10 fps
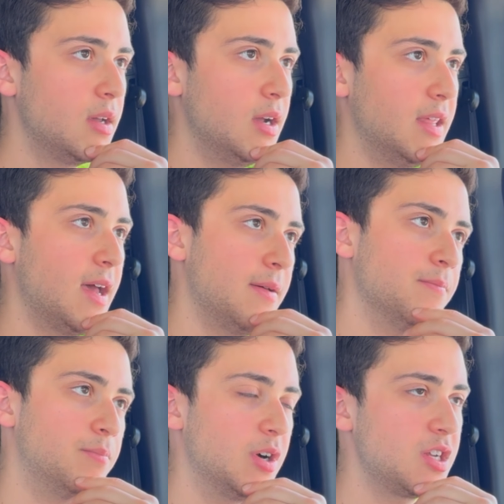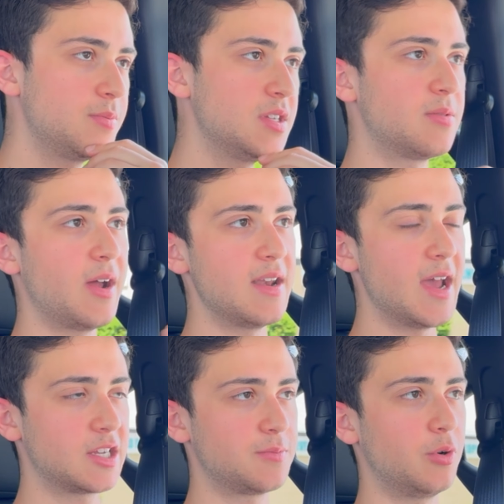And that brings me to my
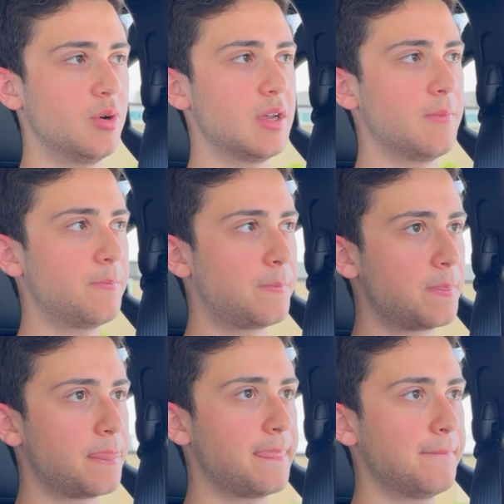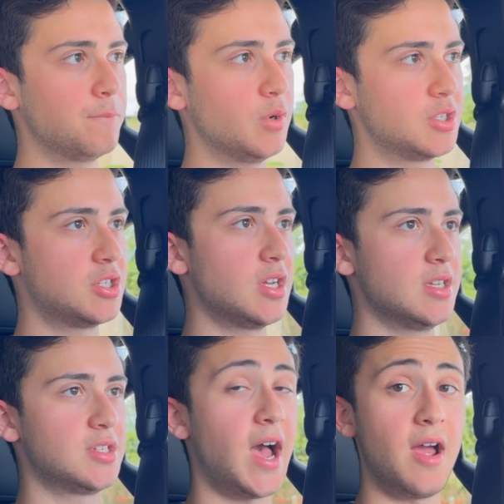next point, which
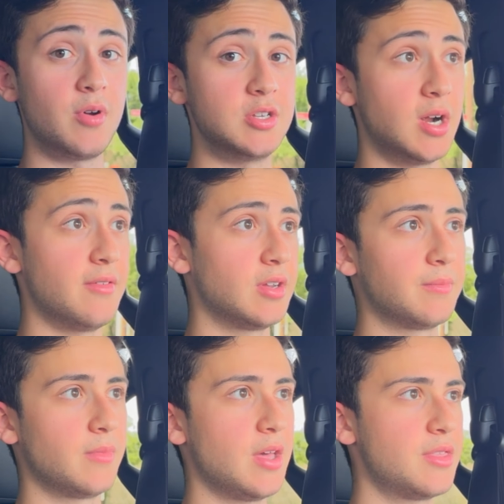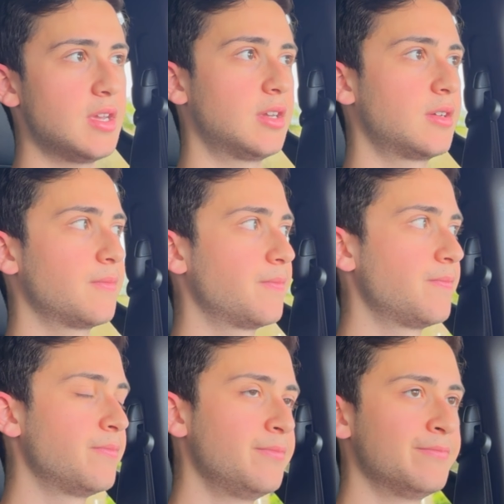is highway driving. I think
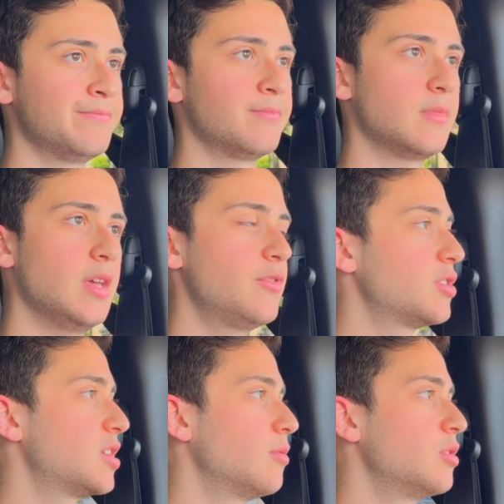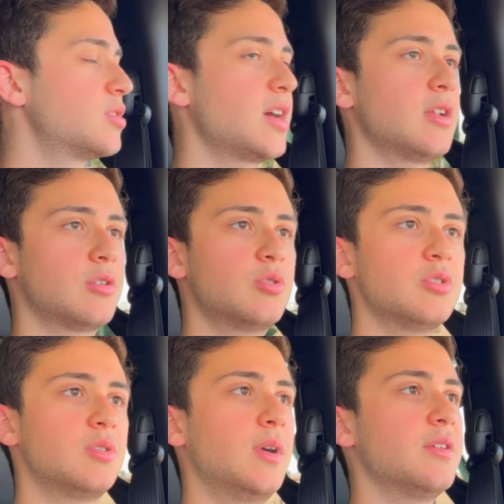if you're someone who's kind of
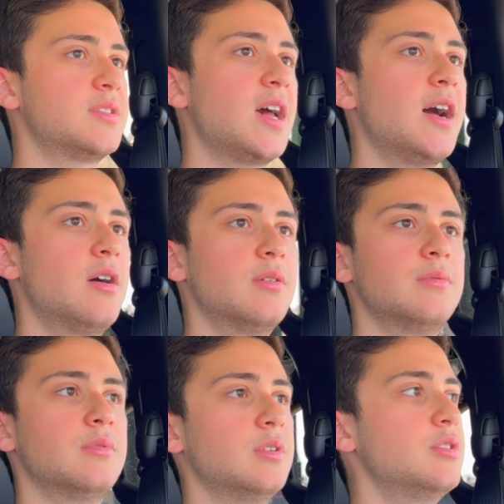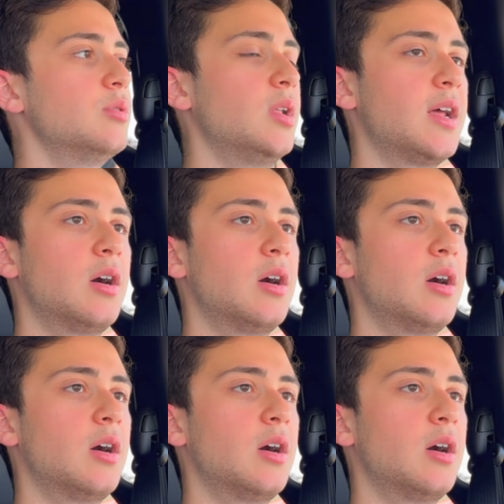cruising around town, or you do a lot of